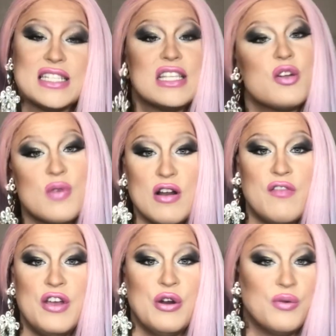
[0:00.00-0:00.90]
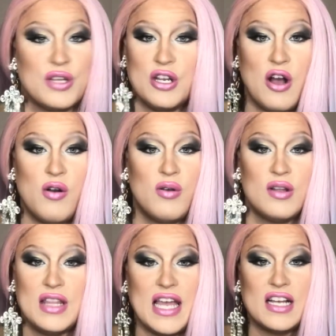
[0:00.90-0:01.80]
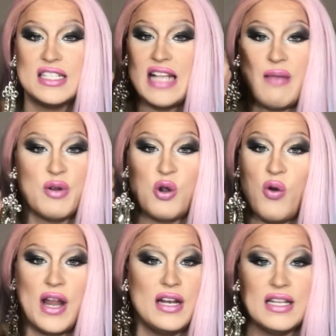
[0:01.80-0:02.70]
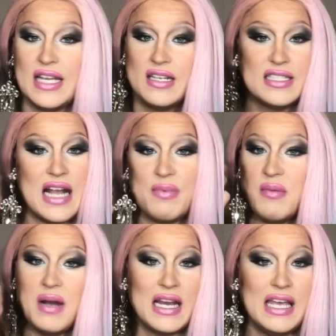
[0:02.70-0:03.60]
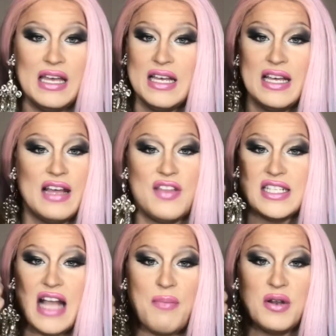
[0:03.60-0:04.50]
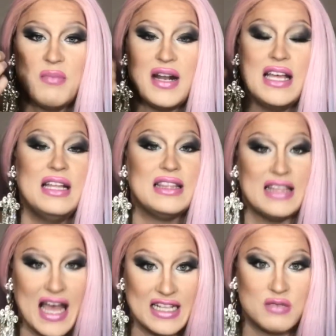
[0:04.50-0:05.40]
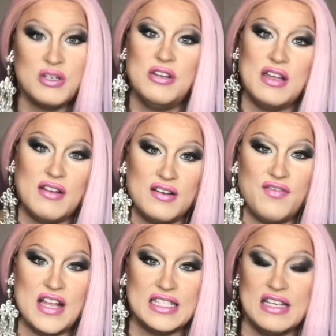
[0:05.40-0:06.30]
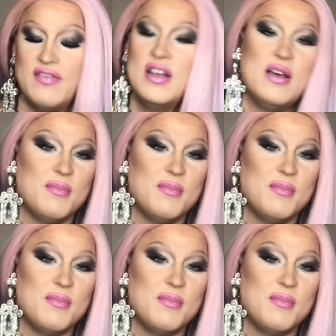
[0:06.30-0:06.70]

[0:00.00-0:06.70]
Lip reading: It's in the rear view, you know? They ain't gonna stop your coin. They ain't gonna stop your money. If they stop your money, that's when you get defensive.